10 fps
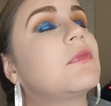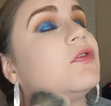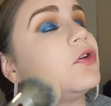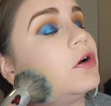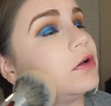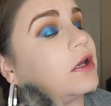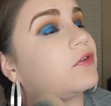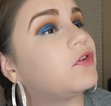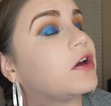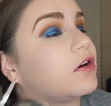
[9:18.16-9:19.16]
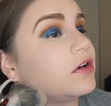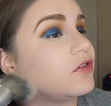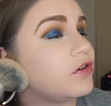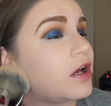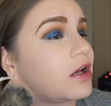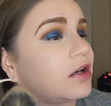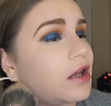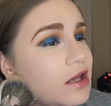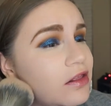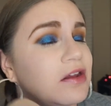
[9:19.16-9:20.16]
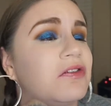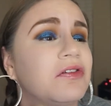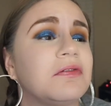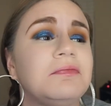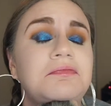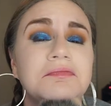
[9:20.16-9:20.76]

if you don't like fragrance, you're not gonna like this.